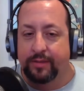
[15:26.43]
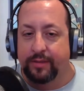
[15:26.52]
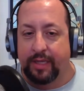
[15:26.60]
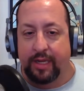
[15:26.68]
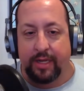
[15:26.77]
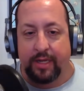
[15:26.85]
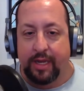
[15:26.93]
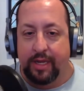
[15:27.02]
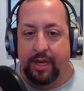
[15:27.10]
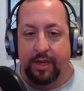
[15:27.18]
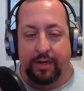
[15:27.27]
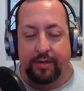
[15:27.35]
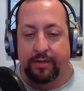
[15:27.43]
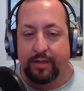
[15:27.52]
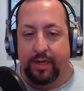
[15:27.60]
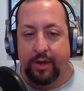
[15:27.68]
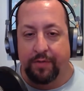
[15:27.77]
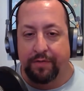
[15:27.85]
can
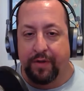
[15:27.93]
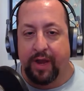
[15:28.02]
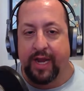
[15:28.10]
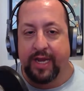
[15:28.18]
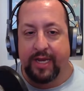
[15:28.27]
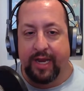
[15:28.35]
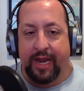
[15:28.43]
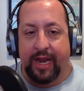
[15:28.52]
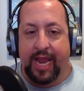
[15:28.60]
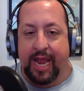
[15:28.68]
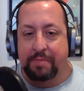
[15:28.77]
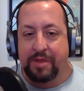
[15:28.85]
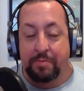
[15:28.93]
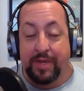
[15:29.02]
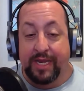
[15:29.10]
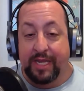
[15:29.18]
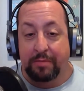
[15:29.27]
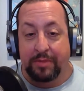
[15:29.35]
you, find a happy
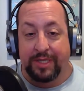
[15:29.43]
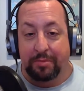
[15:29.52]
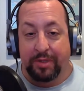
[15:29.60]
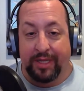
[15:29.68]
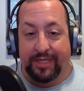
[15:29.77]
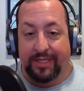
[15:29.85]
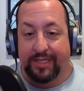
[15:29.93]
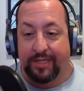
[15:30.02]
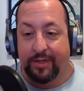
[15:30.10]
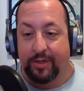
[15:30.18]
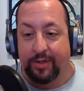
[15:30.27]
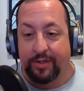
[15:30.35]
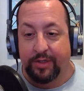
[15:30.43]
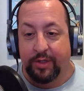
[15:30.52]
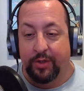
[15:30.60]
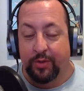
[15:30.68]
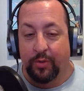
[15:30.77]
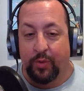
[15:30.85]
medium someplace here as
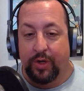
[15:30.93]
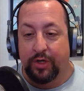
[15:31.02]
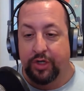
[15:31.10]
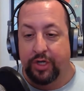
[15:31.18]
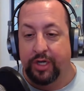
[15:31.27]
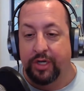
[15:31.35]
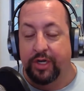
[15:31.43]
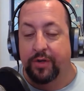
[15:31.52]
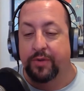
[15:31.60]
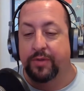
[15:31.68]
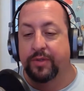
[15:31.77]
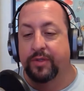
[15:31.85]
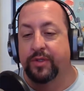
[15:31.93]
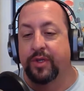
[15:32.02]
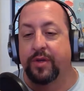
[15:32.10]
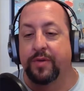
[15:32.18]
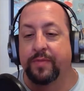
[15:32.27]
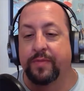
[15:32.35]
to what you're gonna do? So,